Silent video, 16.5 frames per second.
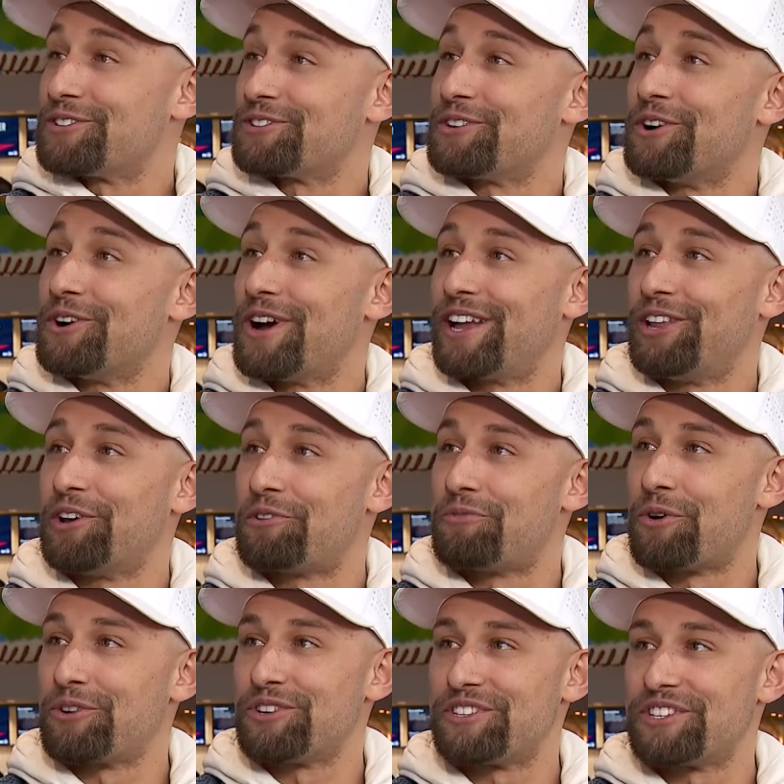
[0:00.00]
So I look
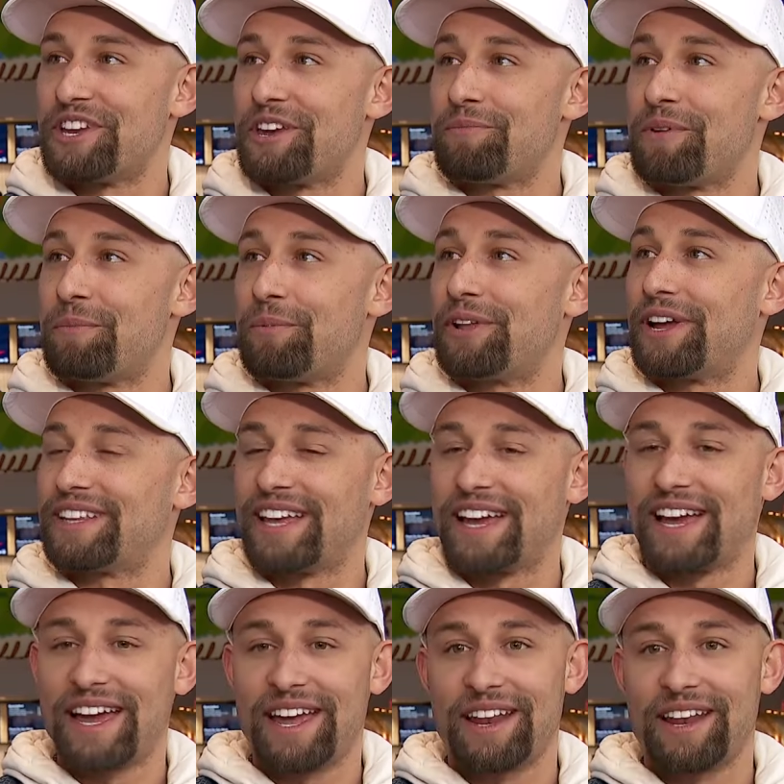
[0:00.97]
forward to seeing people like
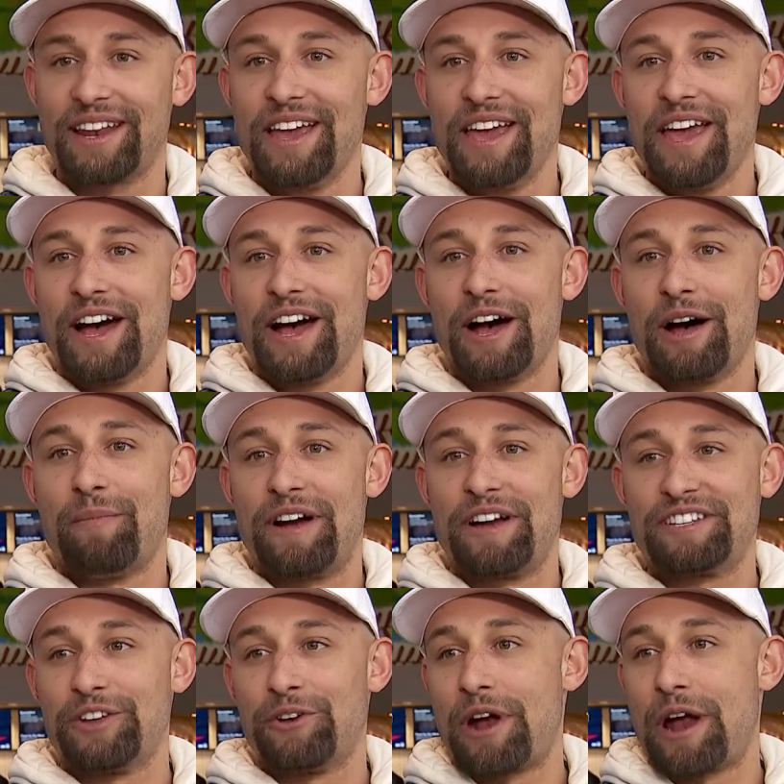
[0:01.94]
that, and uh, my
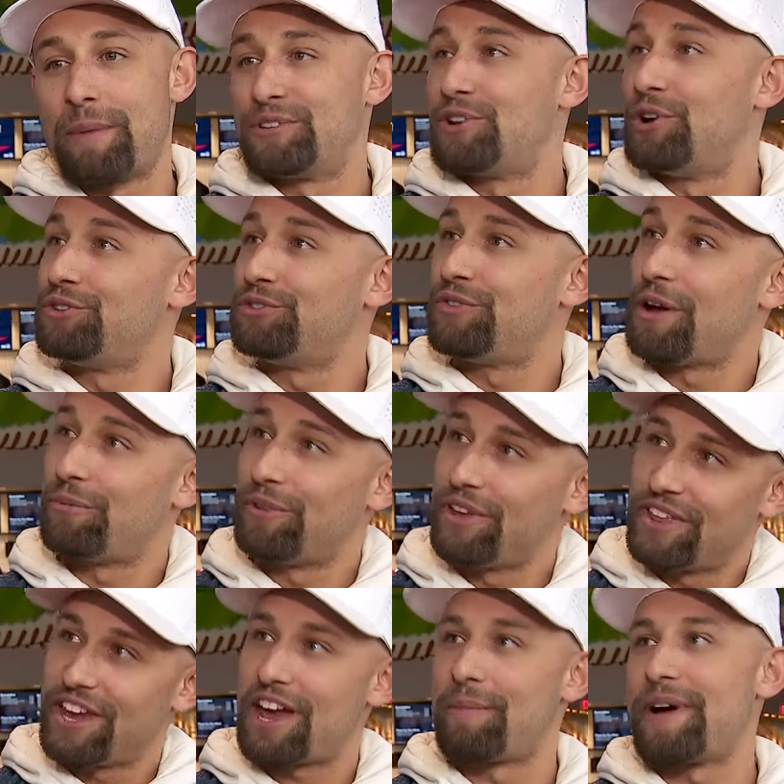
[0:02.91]
Cedar Rapids host family.
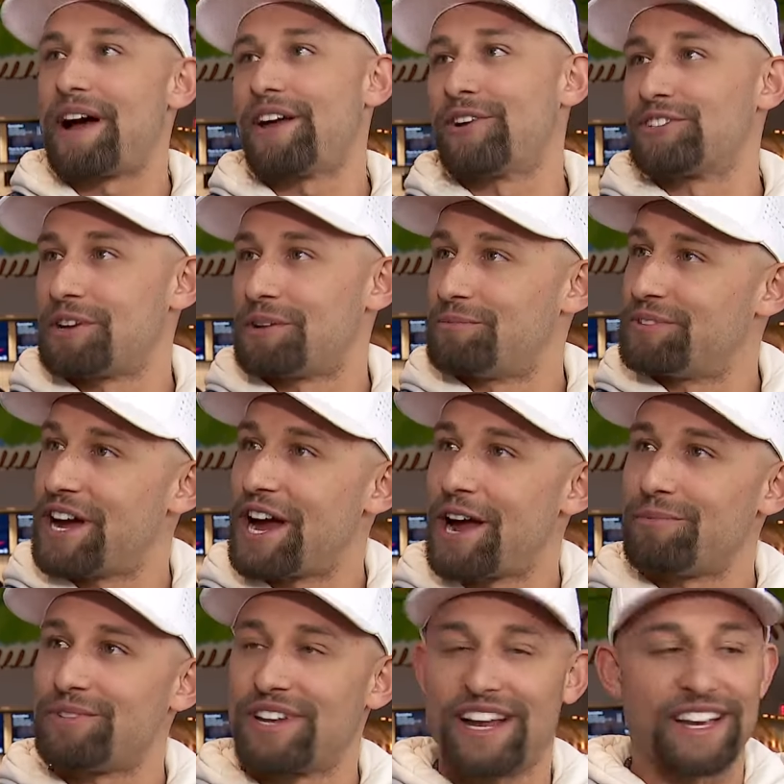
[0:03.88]
They come out here
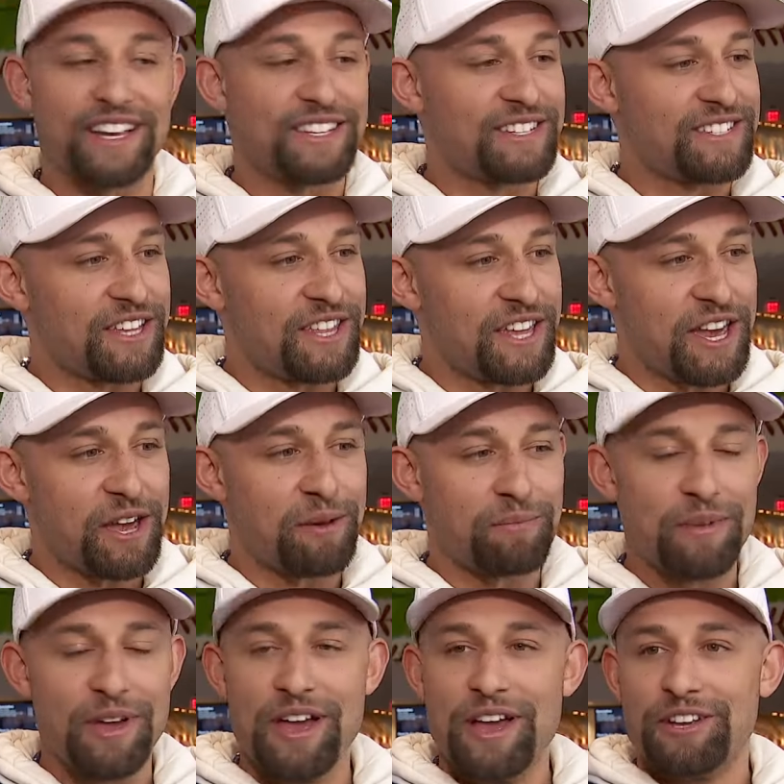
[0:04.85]
sometimes, and I get to see them.